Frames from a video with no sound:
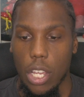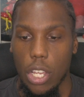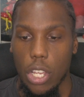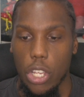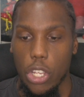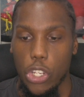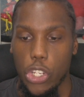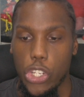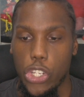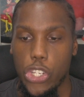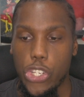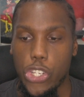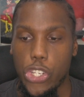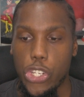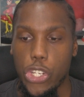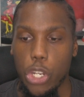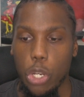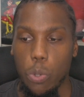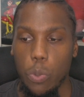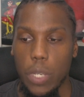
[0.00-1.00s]

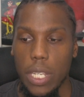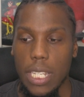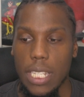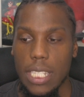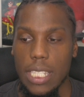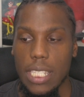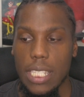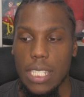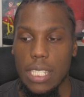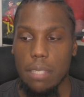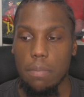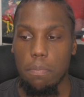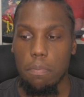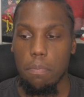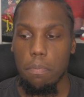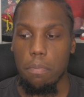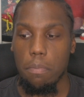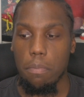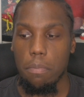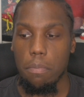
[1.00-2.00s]
Shawnee
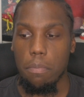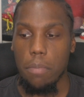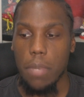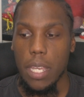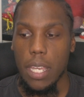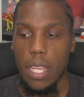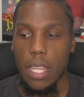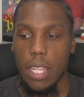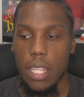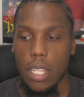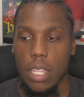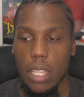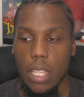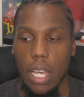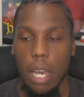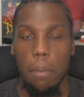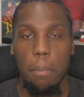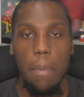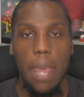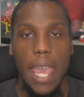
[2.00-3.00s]
Smith,
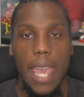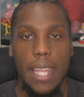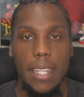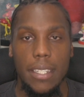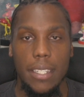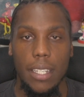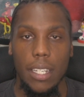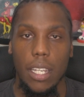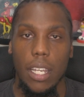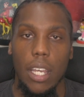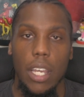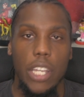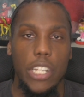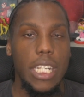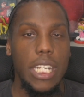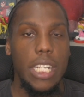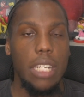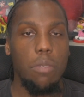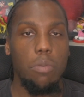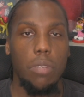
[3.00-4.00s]
Amanda.
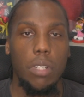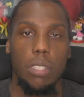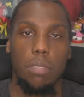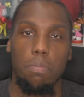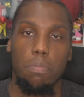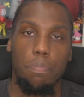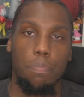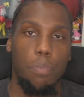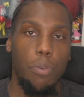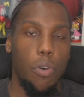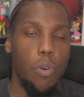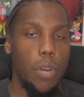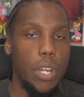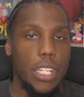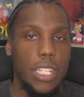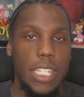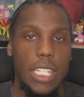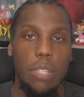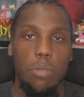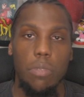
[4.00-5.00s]
She was boy,
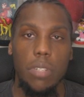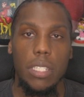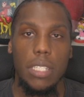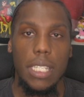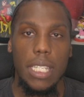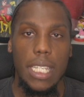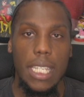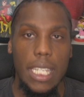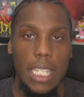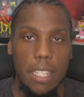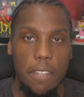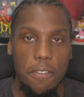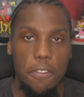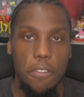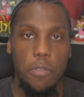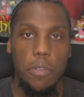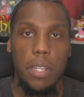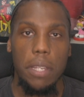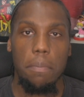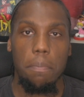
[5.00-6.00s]
she was evil
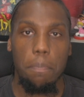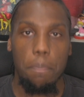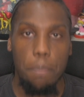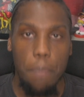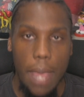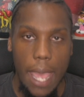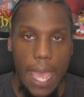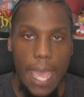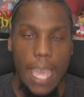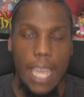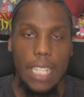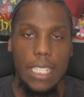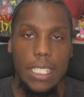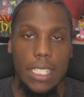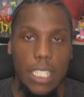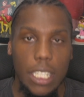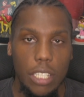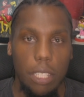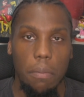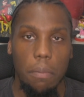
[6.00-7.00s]
and bad to
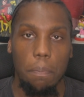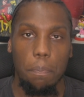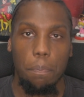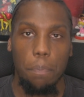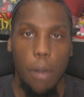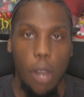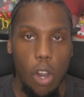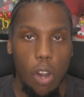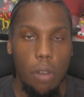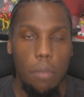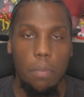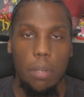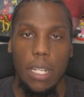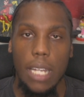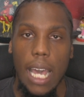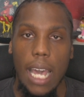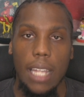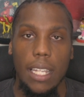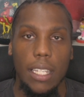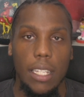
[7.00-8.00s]
the bone, but I
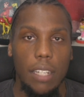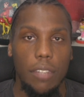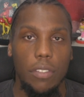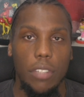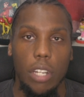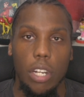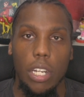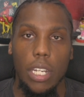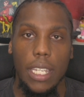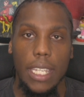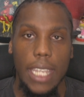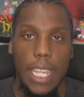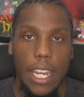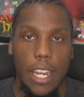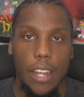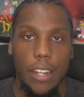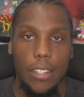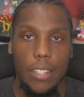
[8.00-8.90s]
loved her character.